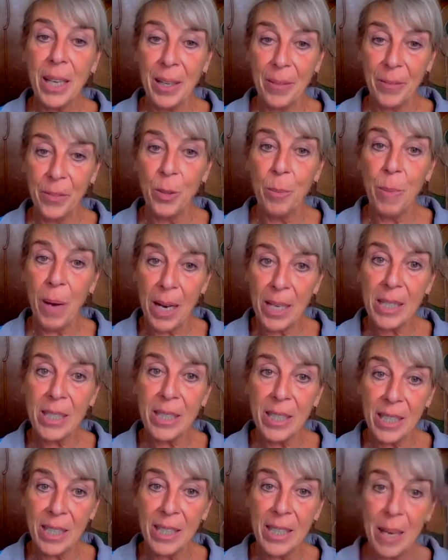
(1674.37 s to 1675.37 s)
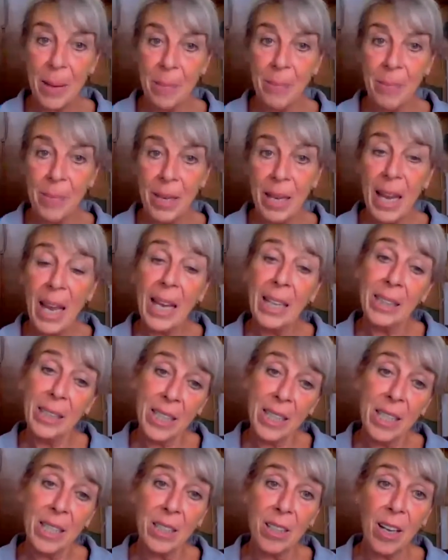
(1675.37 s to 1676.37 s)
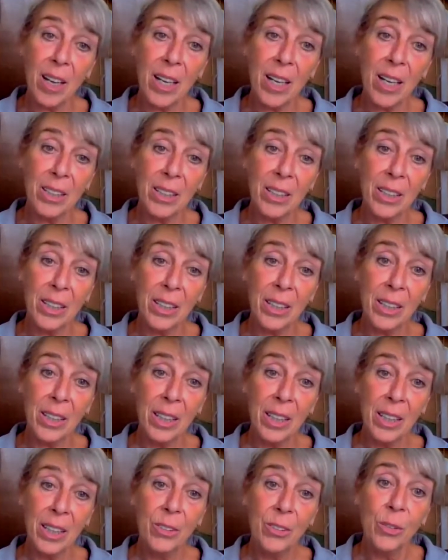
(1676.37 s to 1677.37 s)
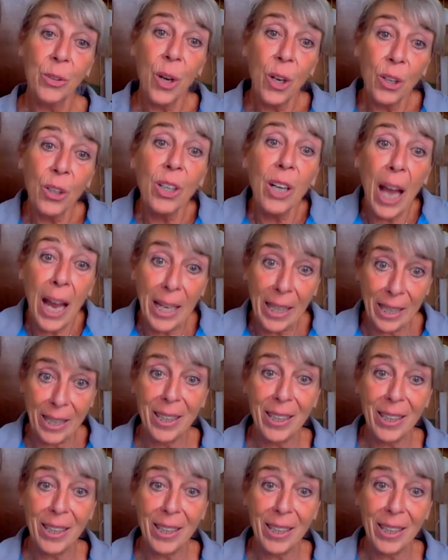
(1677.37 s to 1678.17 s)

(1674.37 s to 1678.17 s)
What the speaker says: You might see them, and these are the drug-like.